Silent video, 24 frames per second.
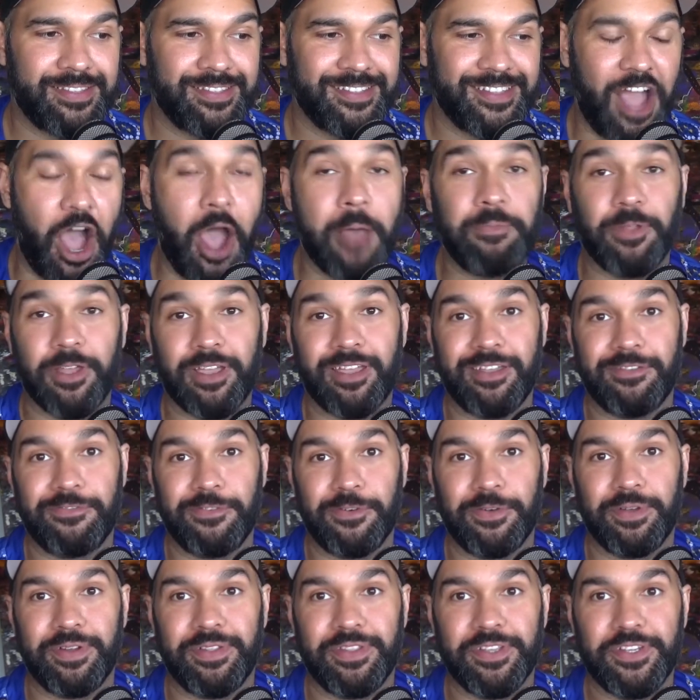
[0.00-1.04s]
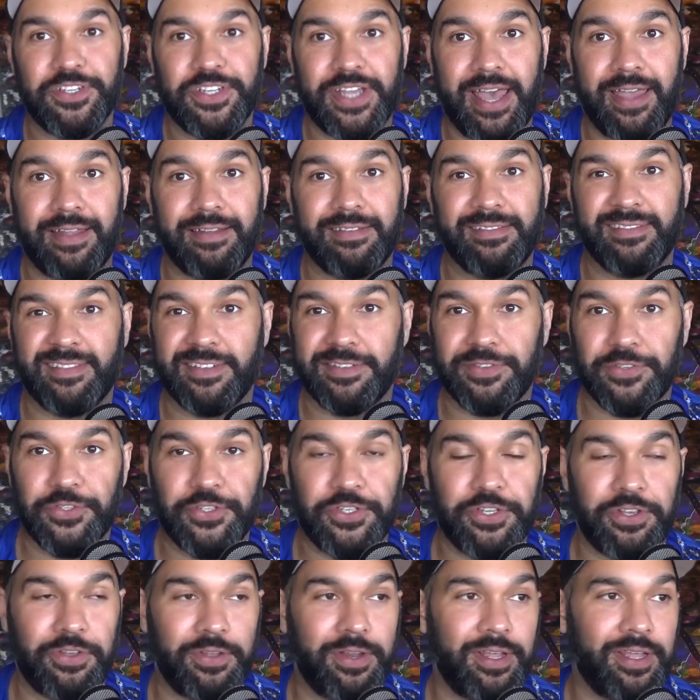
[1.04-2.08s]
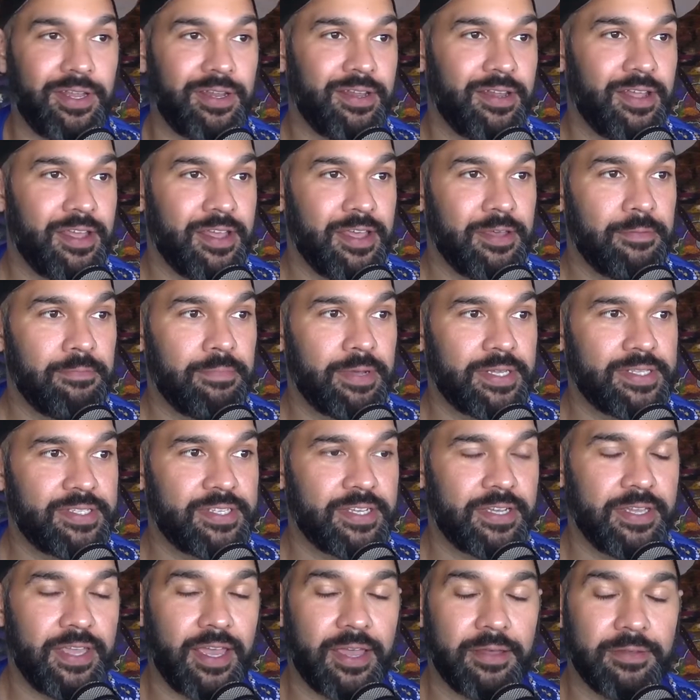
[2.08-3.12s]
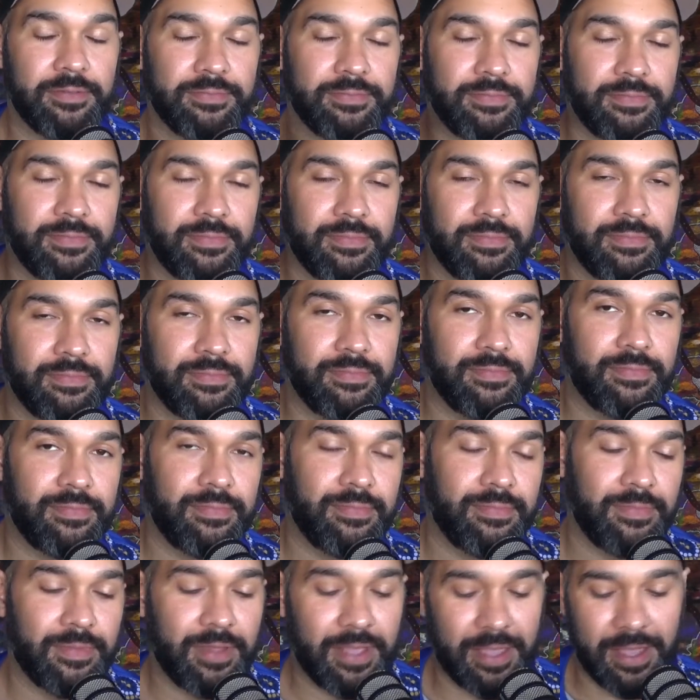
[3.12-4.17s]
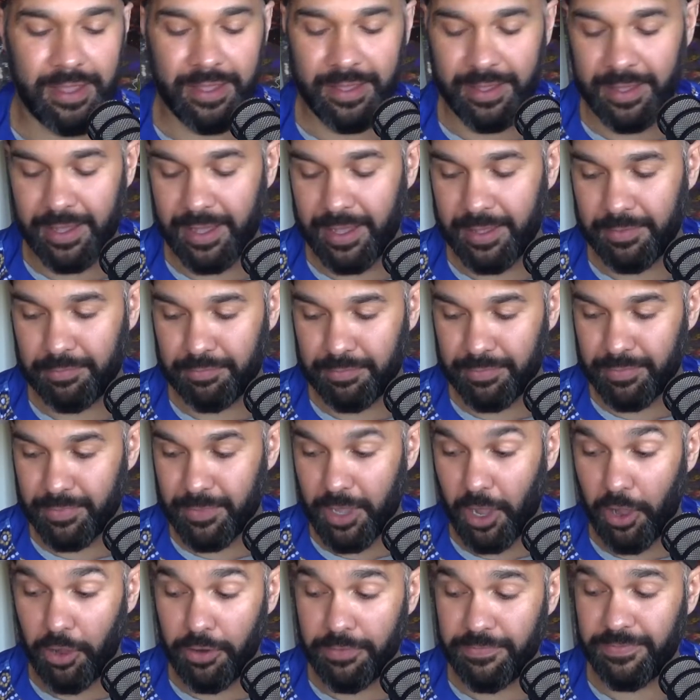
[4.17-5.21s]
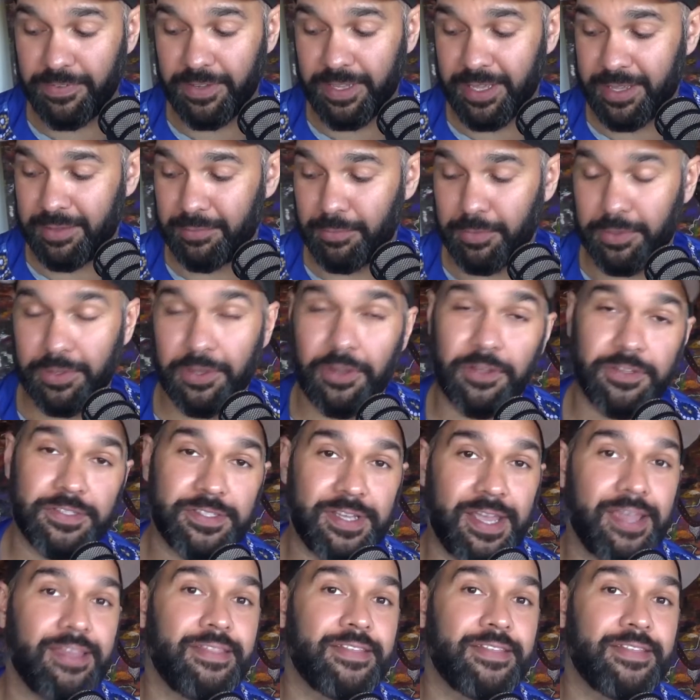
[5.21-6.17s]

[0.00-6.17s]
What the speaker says: I'm looking forward to the chat. Tune in. But, Kaya, I hopefully will not take